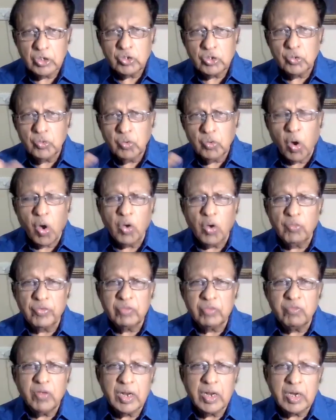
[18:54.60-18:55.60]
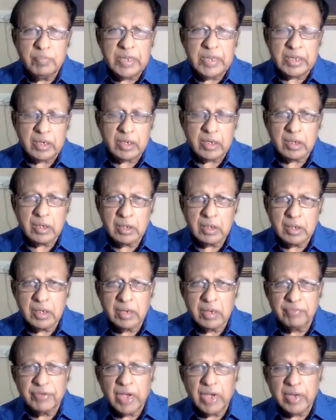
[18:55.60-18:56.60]
too overwhelming in
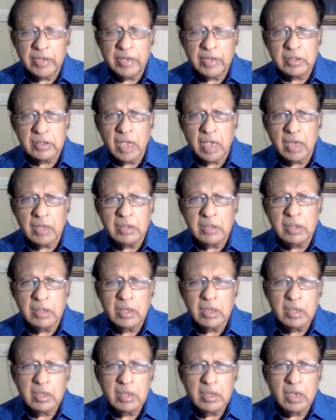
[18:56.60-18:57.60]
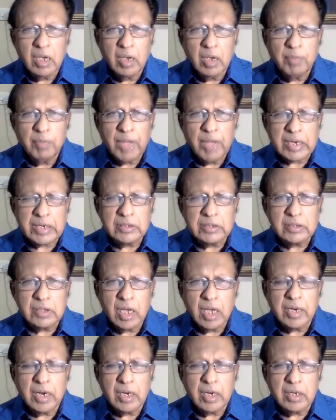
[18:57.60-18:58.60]
Afghanistan uh,
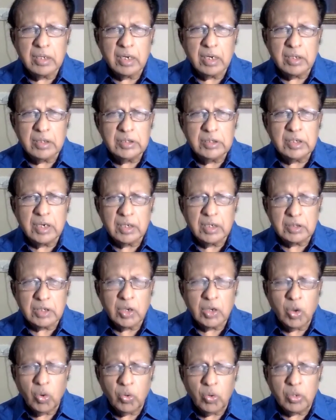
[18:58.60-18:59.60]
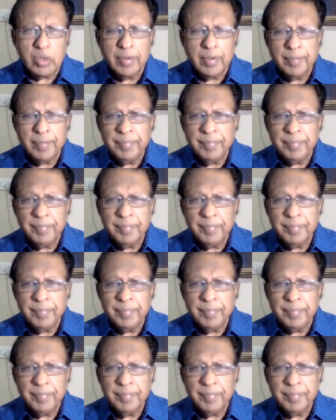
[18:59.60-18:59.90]
Pakistan and the region as a whole.